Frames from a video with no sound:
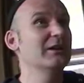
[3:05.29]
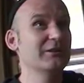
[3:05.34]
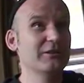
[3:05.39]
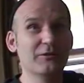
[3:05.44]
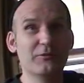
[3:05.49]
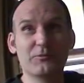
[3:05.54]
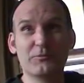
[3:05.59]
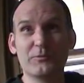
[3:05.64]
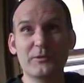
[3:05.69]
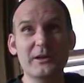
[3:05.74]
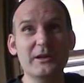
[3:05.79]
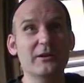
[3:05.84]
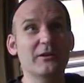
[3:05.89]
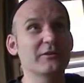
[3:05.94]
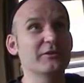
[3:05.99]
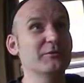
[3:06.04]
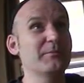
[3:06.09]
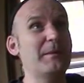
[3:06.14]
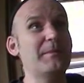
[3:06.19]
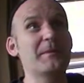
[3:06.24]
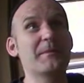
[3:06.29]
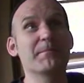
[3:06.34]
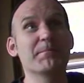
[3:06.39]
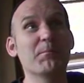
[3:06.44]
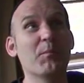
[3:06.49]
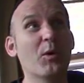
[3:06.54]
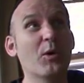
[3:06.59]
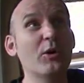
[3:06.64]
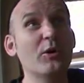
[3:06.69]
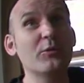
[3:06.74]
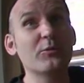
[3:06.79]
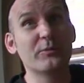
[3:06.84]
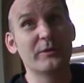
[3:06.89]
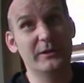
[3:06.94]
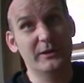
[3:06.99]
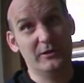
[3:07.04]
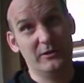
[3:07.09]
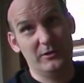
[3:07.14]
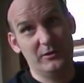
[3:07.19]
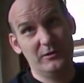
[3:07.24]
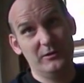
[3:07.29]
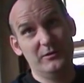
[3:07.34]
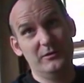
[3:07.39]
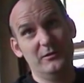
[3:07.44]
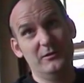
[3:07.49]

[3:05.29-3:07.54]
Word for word: You're real. You might be more real.